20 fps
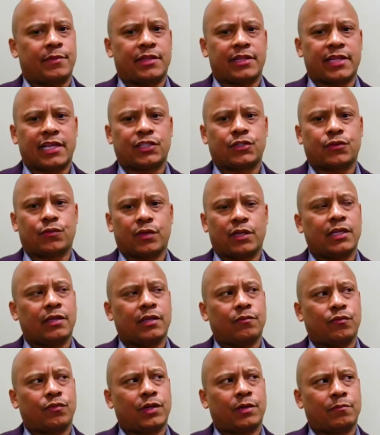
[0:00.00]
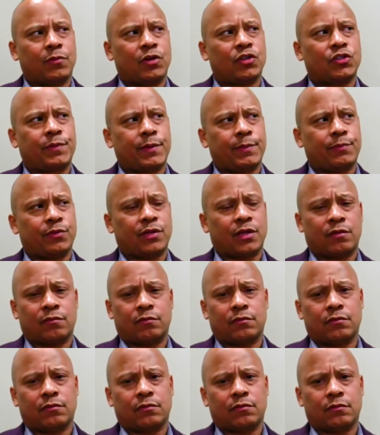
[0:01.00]
I mean, that's really what most people
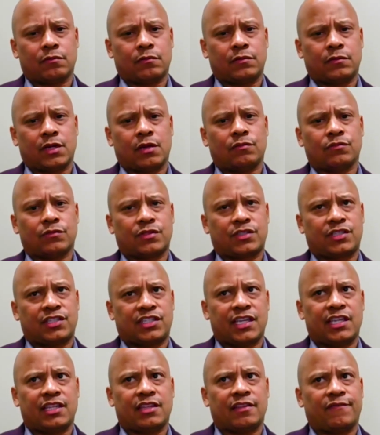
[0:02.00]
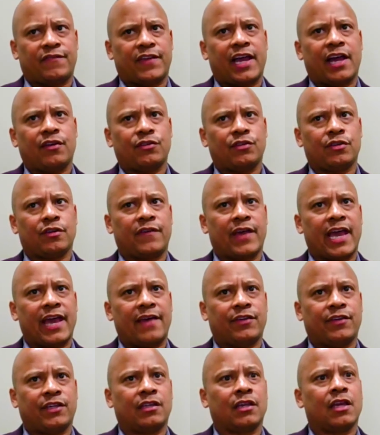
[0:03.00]
don't see, the value of
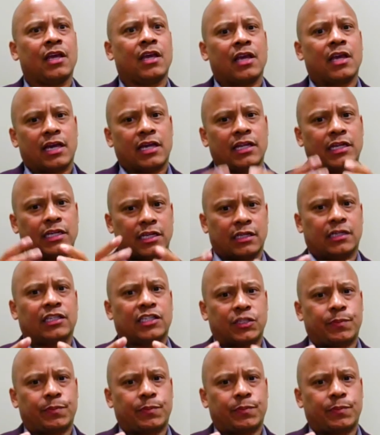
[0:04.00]
having an